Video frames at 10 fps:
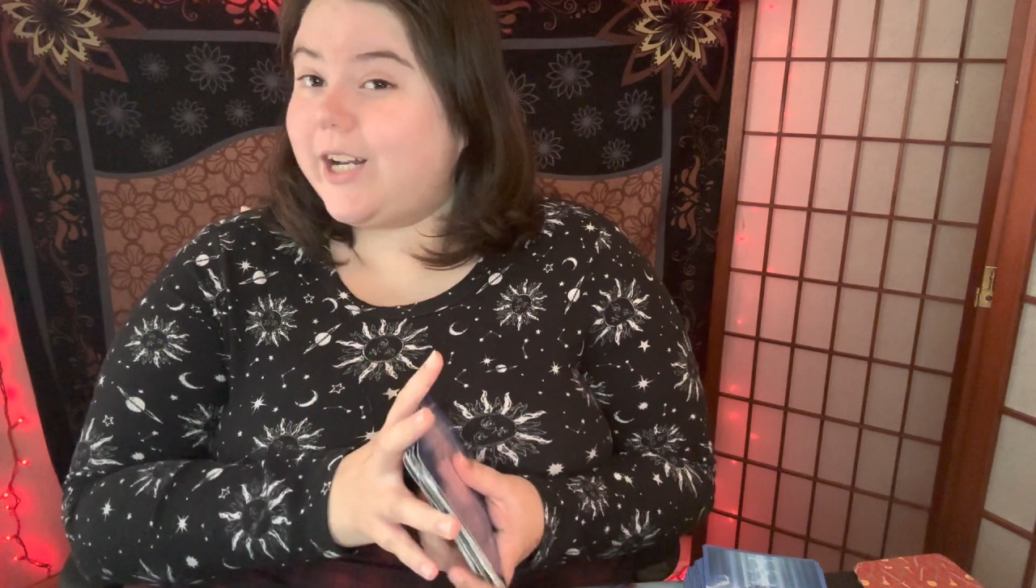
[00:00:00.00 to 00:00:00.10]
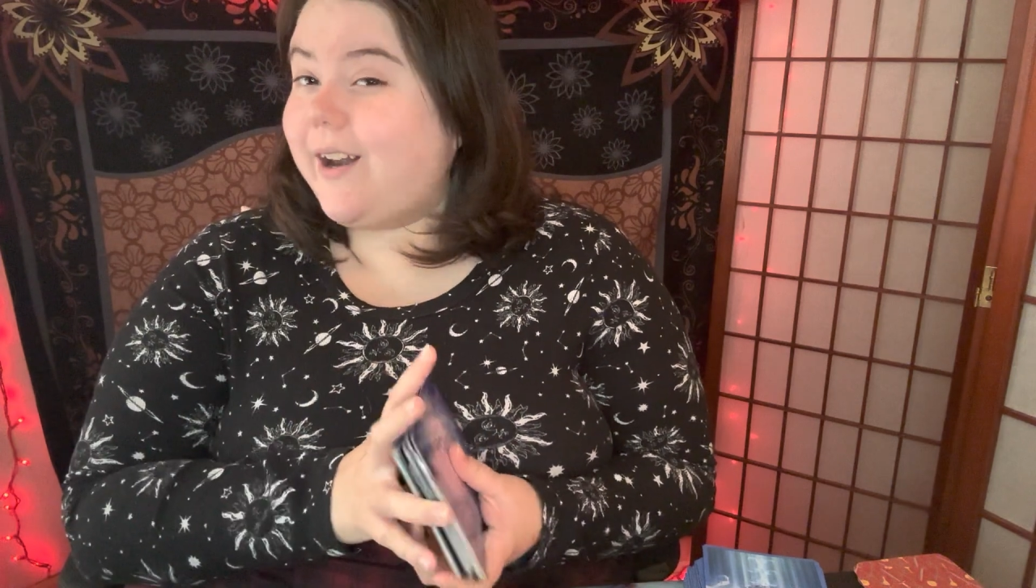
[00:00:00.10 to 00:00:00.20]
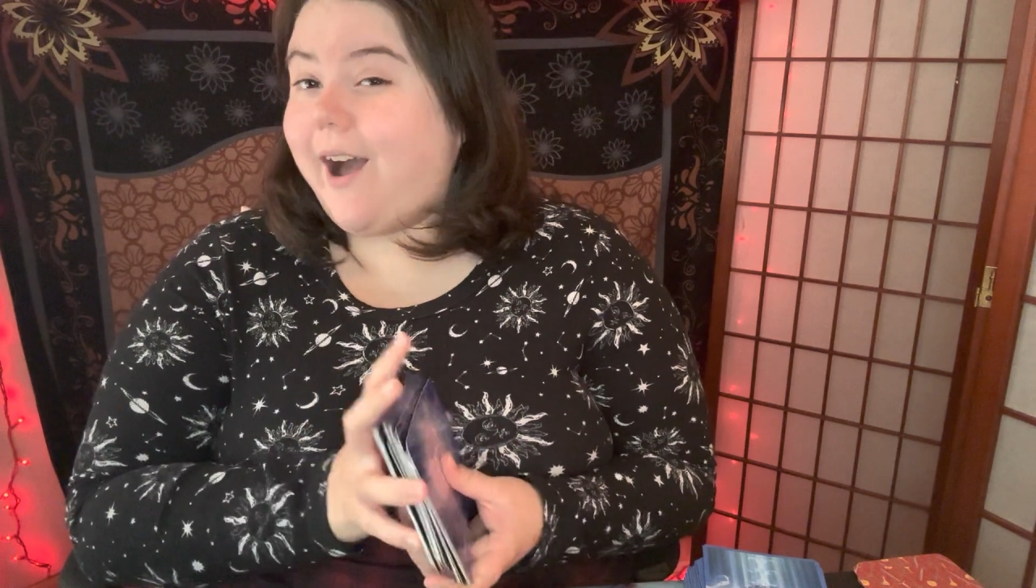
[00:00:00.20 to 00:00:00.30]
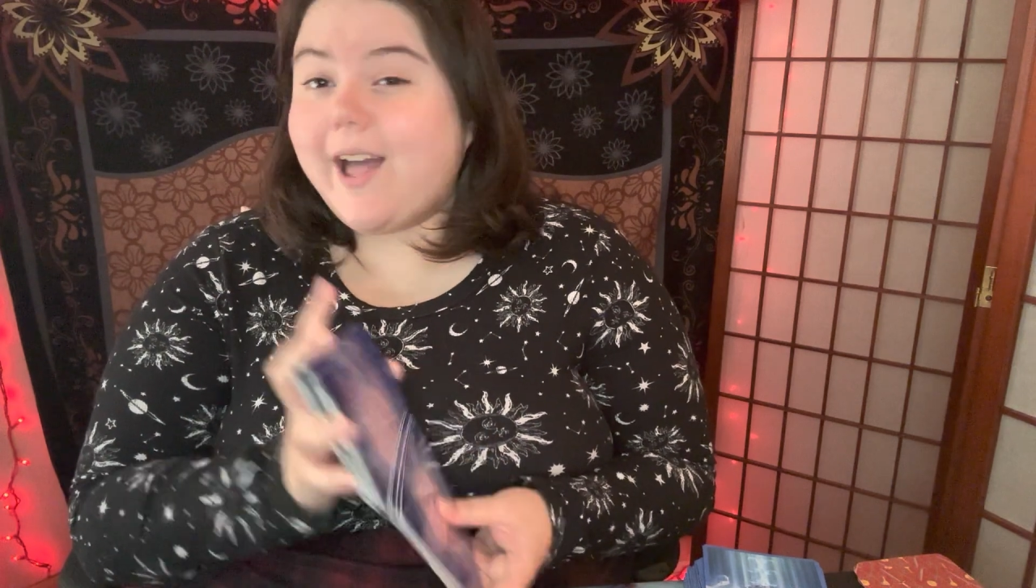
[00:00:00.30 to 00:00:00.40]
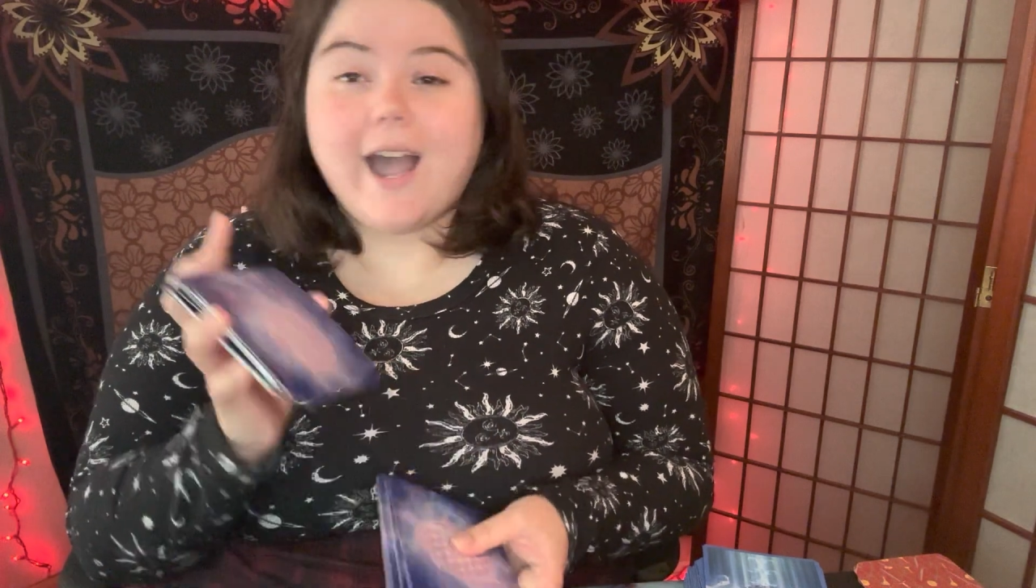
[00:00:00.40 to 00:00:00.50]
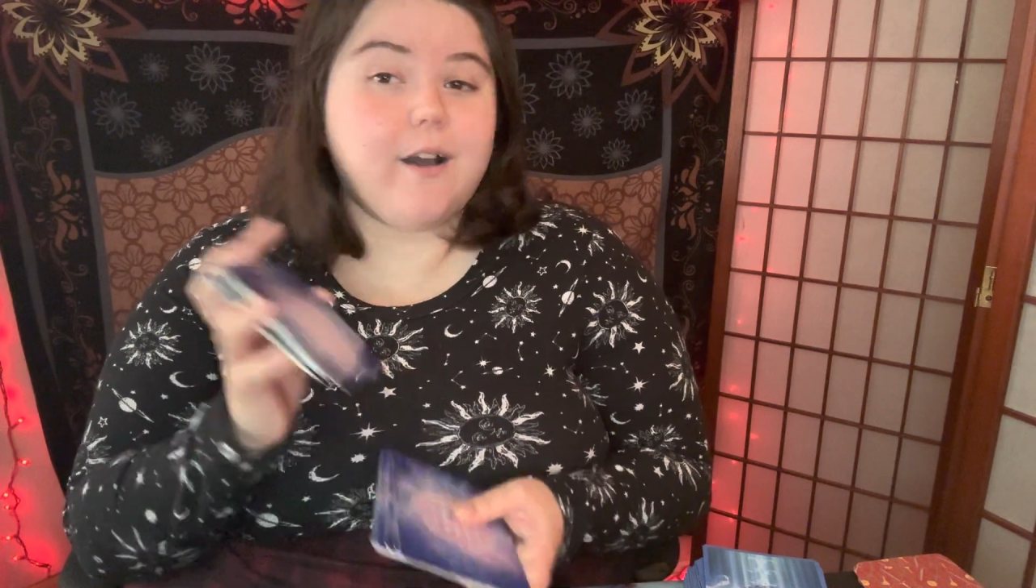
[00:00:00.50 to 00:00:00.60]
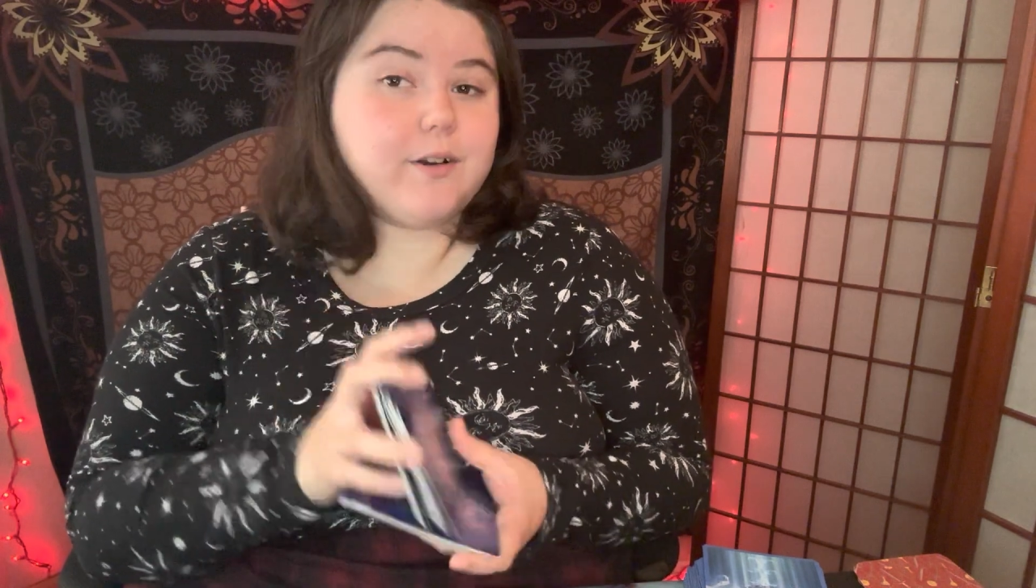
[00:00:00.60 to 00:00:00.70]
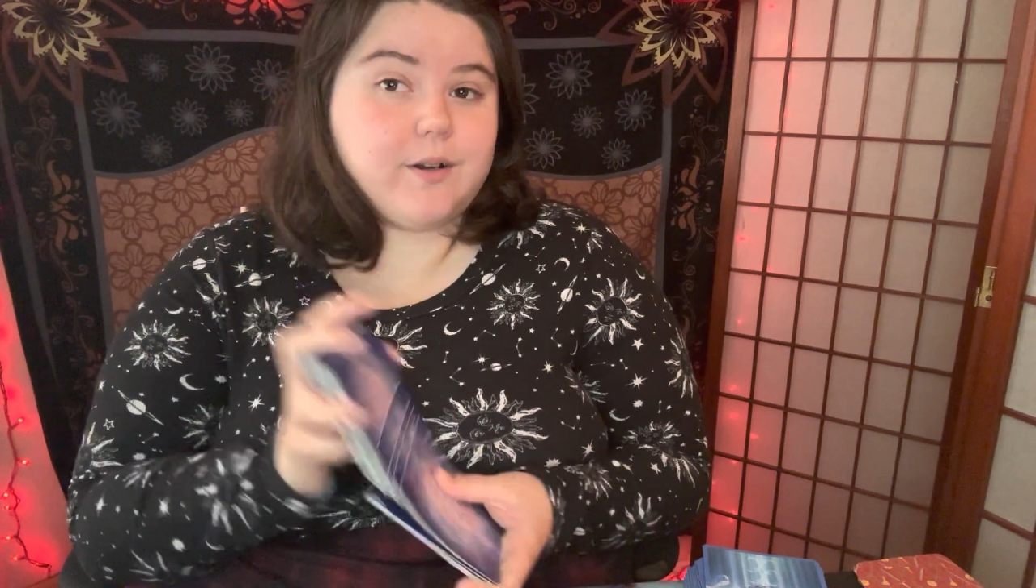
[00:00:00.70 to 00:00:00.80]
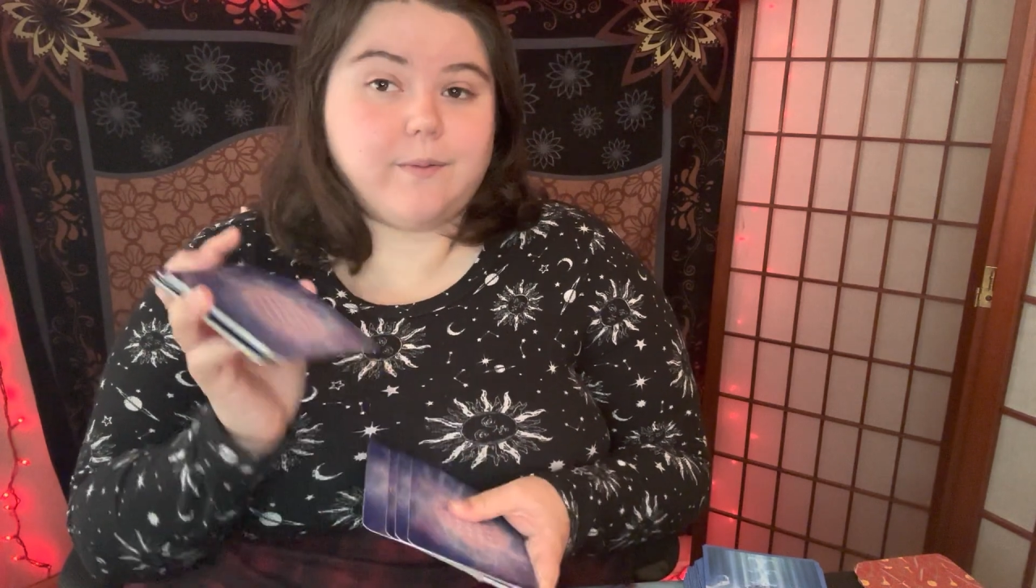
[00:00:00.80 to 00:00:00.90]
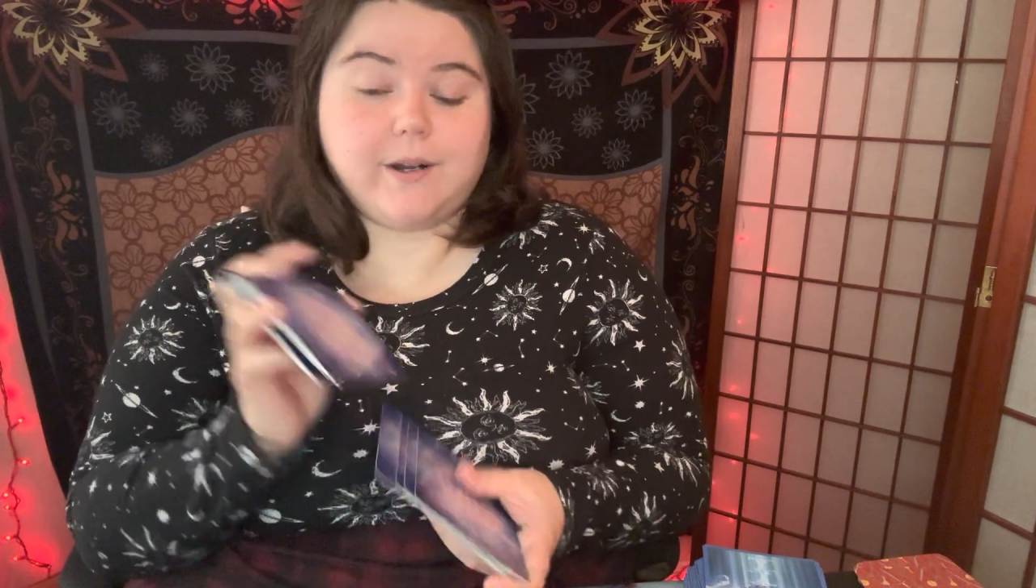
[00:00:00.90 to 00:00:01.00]
not
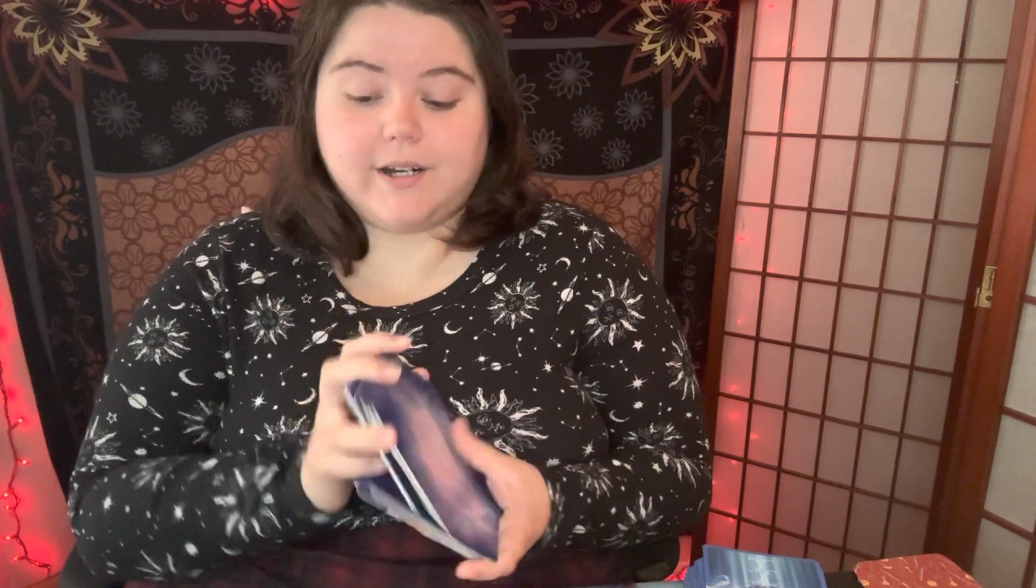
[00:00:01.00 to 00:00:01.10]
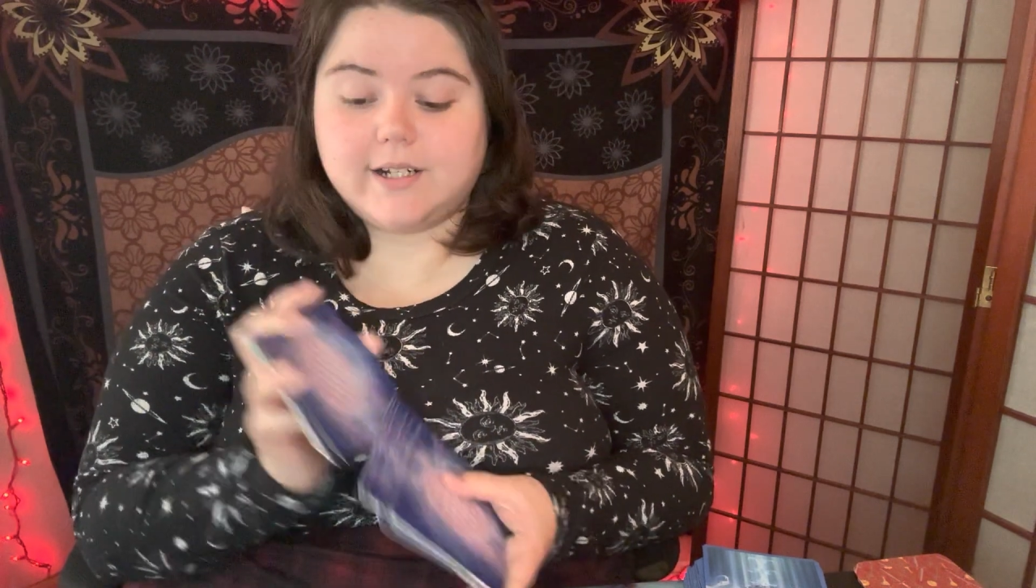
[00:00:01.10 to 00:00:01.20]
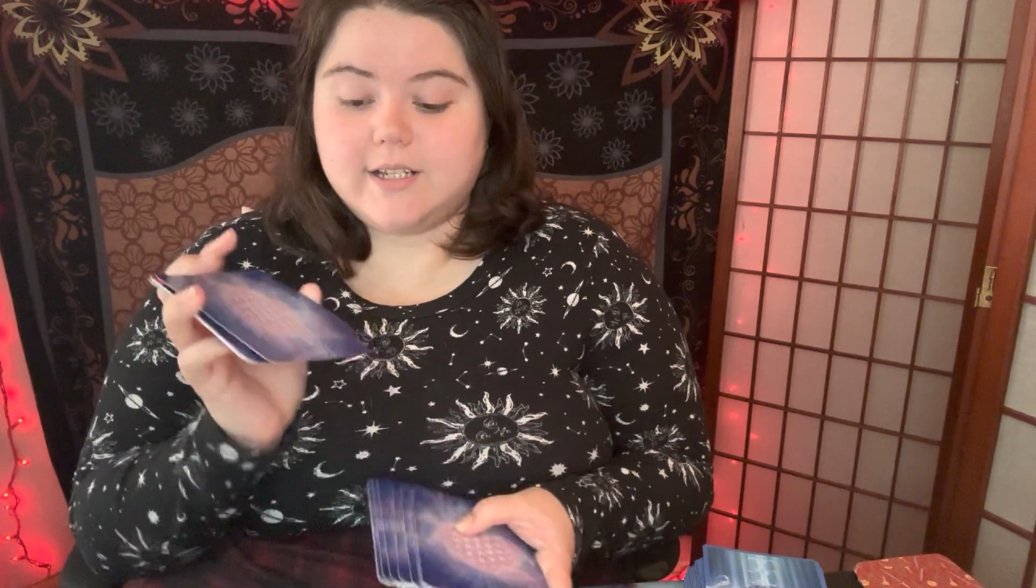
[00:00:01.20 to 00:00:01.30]
outer work,